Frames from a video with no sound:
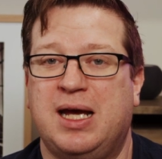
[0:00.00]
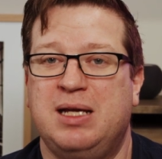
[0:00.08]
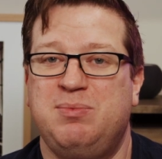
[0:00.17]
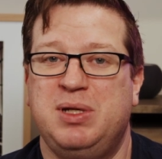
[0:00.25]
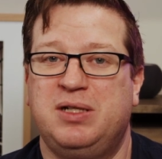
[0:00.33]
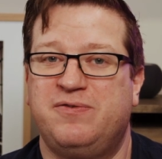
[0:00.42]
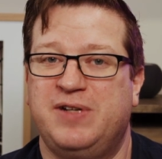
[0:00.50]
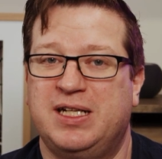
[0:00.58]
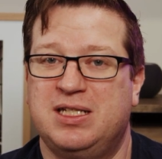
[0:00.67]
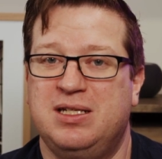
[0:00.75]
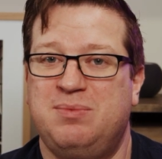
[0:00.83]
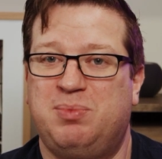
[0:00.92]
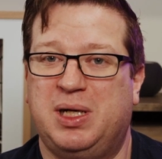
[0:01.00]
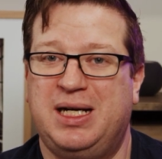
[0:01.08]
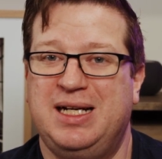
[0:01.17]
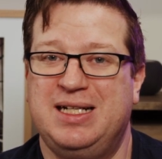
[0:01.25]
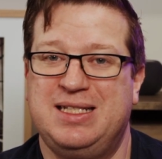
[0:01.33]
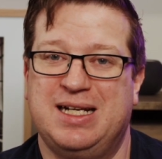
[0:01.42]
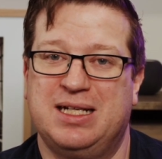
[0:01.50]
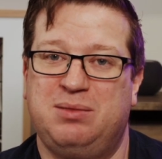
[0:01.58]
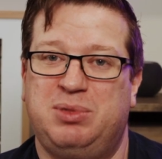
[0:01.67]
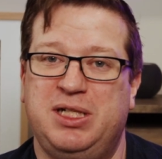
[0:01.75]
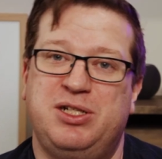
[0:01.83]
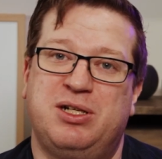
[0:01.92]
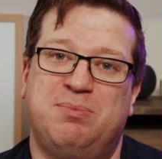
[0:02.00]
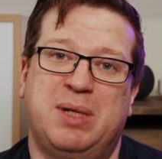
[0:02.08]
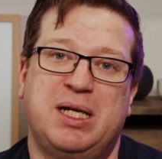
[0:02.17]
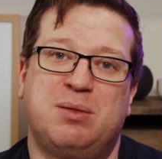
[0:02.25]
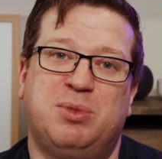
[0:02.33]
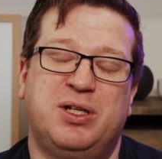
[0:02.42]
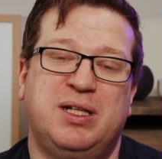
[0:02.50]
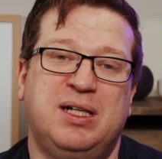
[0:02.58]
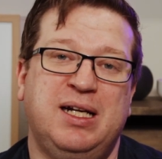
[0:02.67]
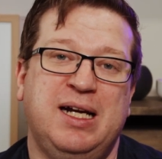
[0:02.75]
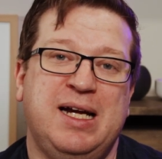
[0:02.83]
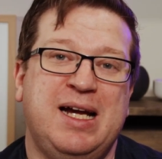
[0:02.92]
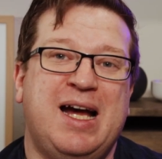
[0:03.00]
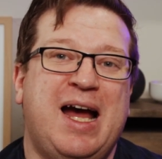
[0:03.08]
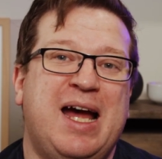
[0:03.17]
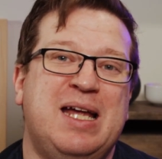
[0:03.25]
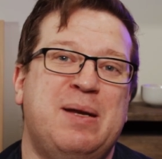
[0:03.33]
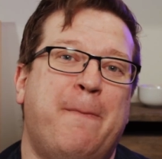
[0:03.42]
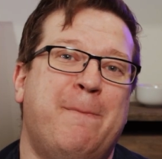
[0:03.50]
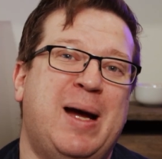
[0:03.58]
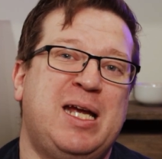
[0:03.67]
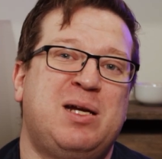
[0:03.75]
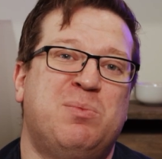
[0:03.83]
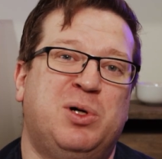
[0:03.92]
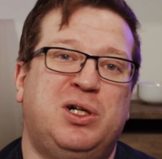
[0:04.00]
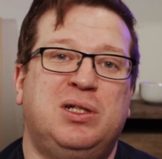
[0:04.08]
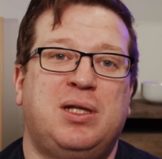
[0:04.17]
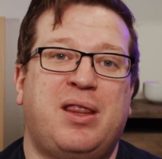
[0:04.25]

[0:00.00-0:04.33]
had been affected by a data breach at MakerBot and MakerBot,